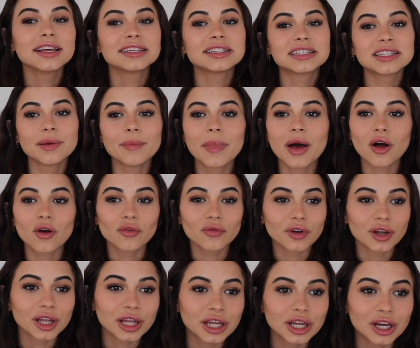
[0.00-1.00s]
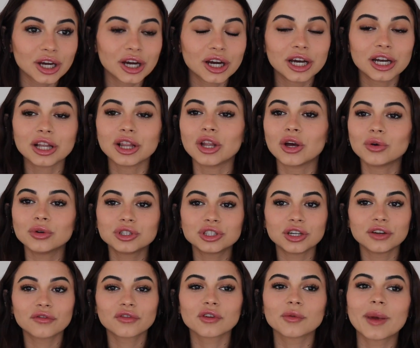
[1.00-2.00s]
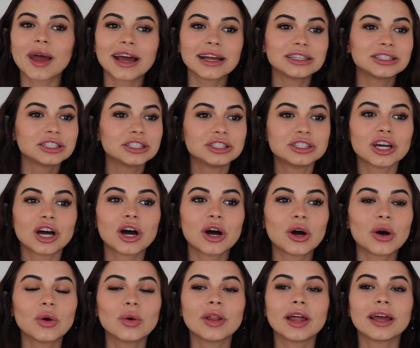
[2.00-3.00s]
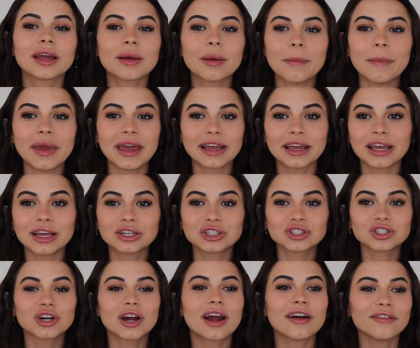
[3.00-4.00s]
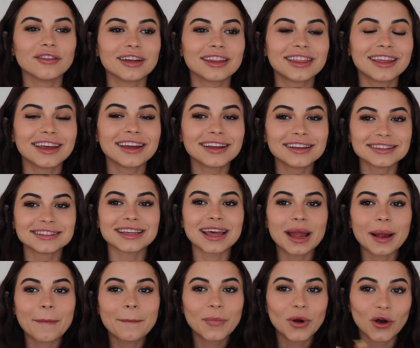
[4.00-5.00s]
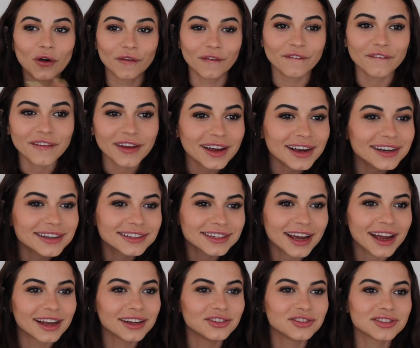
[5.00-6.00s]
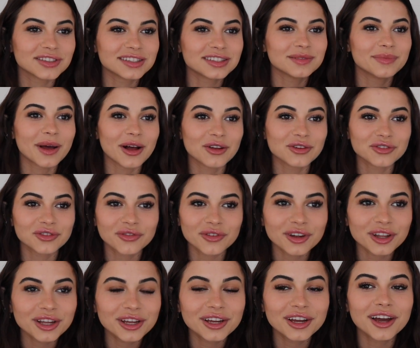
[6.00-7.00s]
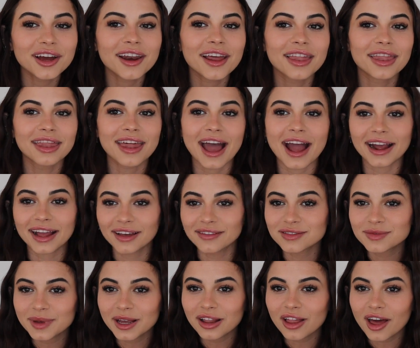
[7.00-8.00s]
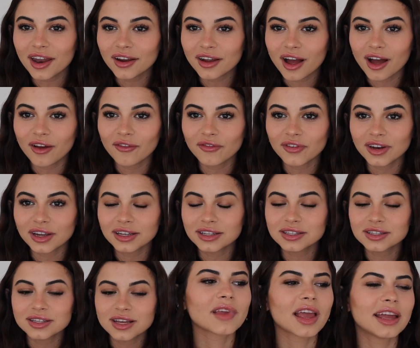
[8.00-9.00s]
smell really good, lotion from head to toe, like making sure everything is like perfect and just smells really good. That gives me a lot of confidence.